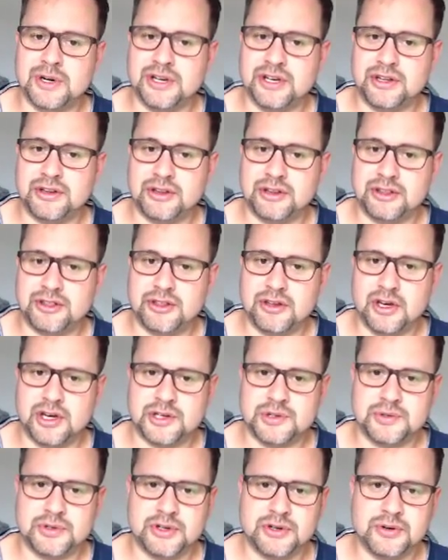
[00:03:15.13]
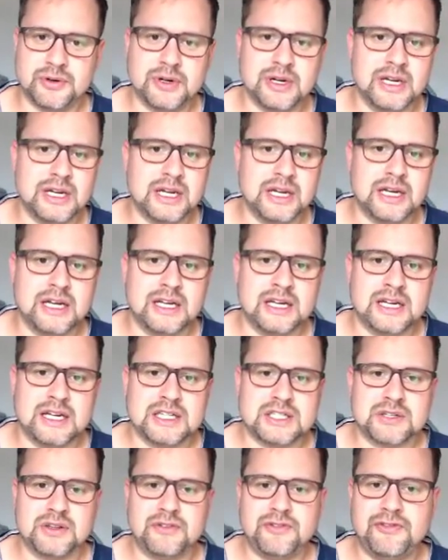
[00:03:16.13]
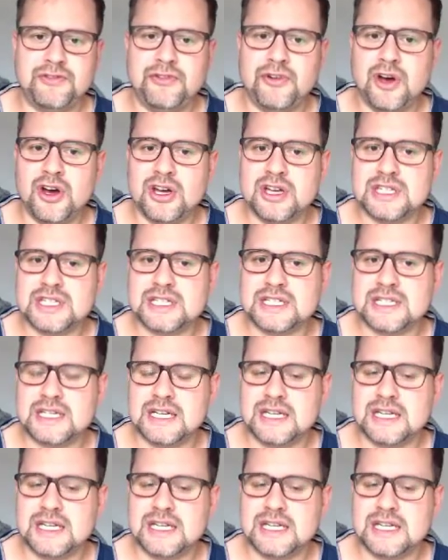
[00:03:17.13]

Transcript: in the third row. So the first